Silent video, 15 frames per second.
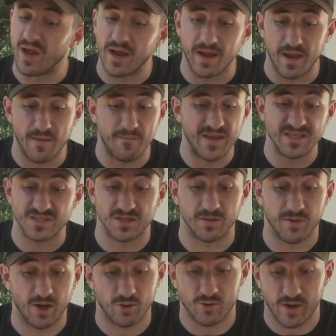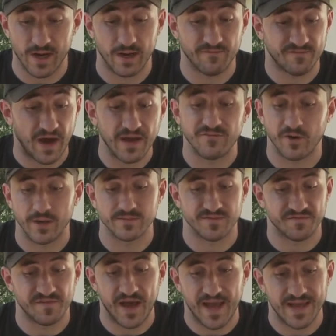and basically about five grams
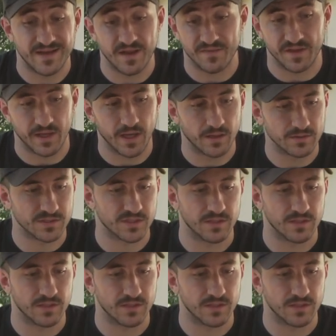of fat and nothing else.